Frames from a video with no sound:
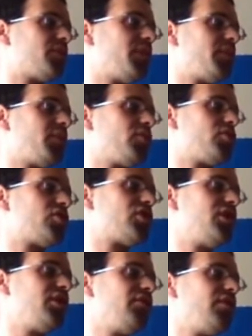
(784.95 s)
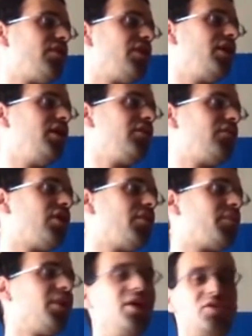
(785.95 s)
But that's funny though, because people
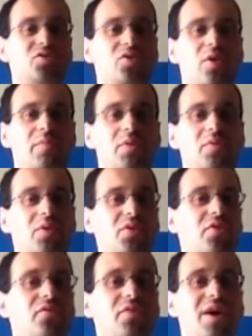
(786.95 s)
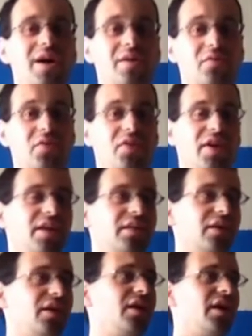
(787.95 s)
just leave and they leave their place open.
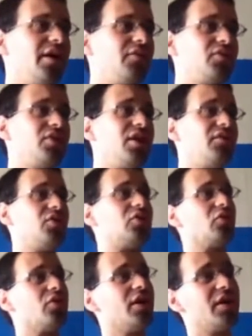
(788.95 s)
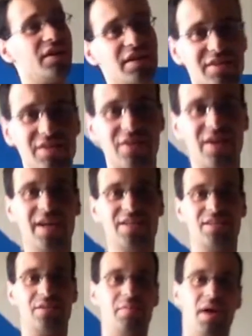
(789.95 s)
What the fuck with that? I would
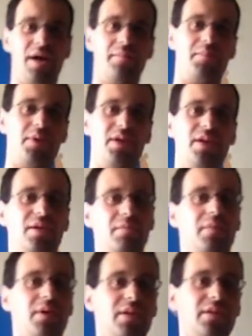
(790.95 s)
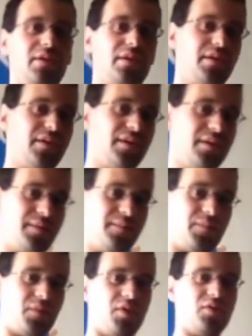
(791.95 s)
never do that. That's crazy in my
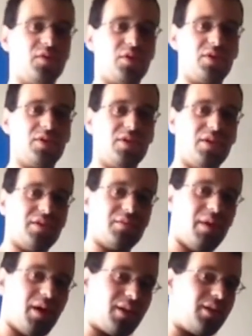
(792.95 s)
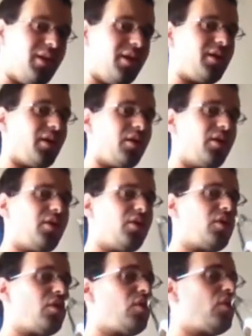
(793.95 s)
opinion, but it is what it
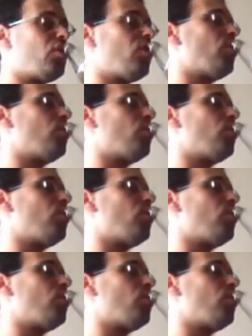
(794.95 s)
is. Mouth